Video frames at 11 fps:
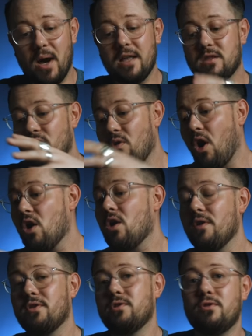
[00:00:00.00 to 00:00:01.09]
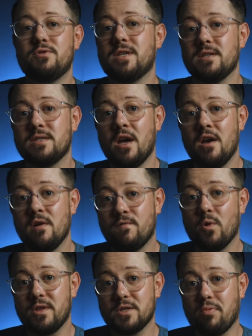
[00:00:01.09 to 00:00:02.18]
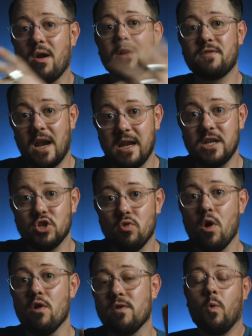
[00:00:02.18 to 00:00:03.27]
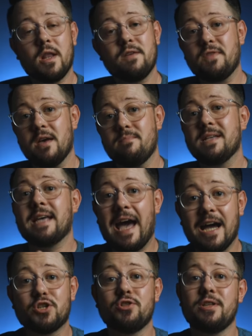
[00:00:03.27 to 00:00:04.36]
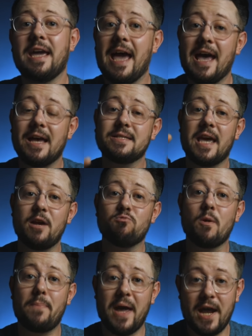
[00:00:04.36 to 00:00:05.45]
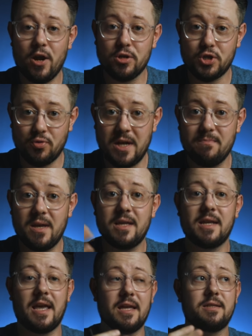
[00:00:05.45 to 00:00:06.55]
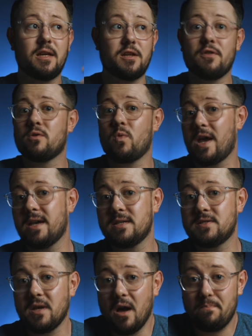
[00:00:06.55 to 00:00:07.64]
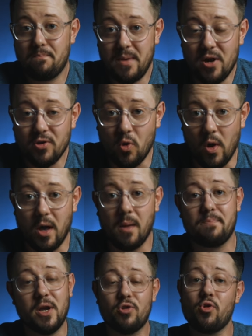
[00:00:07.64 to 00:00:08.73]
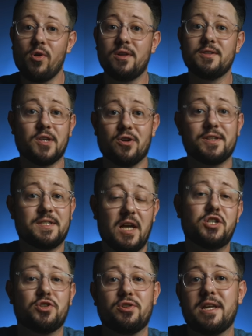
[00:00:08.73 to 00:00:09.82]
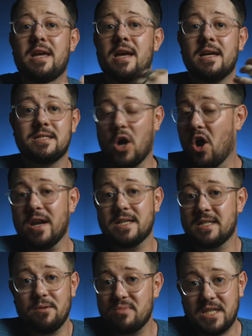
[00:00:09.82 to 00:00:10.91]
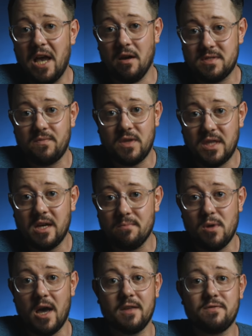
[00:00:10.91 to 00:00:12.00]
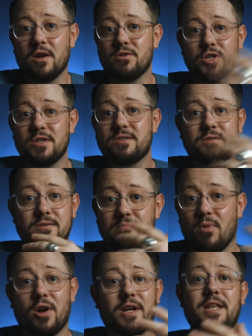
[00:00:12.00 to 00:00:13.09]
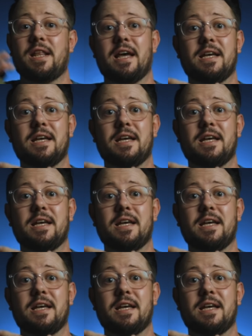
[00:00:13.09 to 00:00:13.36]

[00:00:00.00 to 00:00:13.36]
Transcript: but there are other uses for this product that I need to go over. One of them is actually as a repair treatment, and another way is a uh, beard oil. Beard oils are essentially tonics themselves. If you think about it, they're just marketed